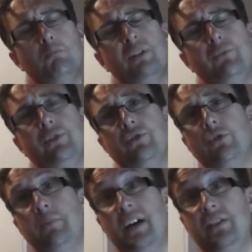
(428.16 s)
but if we're
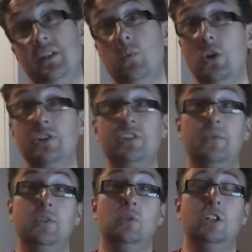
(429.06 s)
talking about the worst
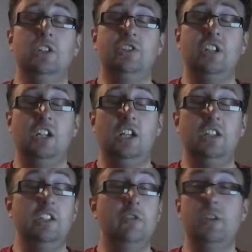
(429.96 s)
of the worst, uh,
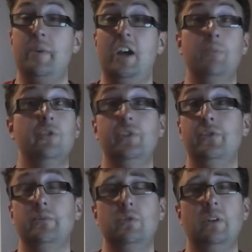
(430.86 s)
the Yogi Bear movie
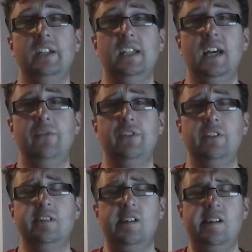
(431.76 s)
from
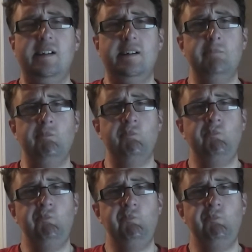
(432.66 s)
2011, um,